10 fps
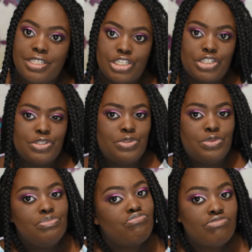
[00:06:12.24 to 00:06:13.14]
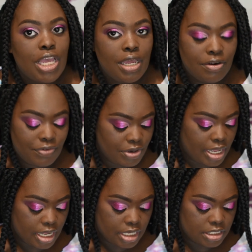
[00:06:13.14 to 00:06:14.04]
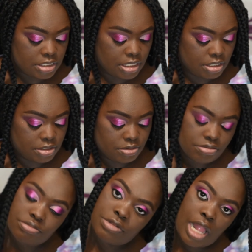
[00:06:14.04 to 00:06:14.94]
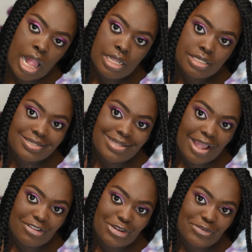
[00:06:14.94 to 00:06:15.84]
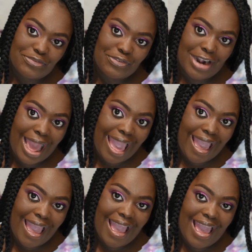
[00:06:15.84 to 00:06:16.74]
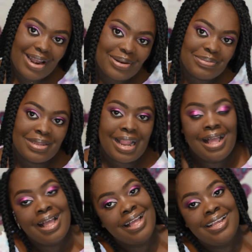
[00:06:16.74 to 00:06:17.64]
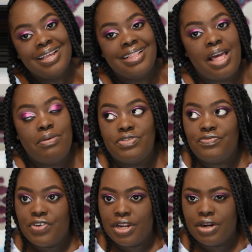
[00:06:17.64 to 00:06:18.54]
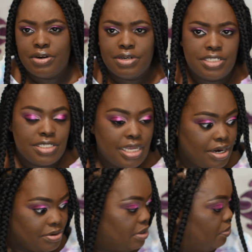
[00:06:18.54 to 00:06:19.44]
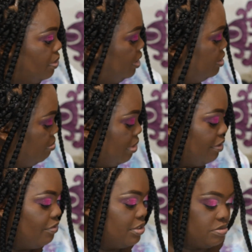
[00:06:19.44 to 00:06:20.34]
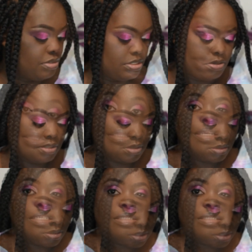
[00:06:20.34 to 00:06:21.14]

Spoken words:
the 2 in a few days. So stay tuned for that. That was very cringy. I don't know what my voice was doing.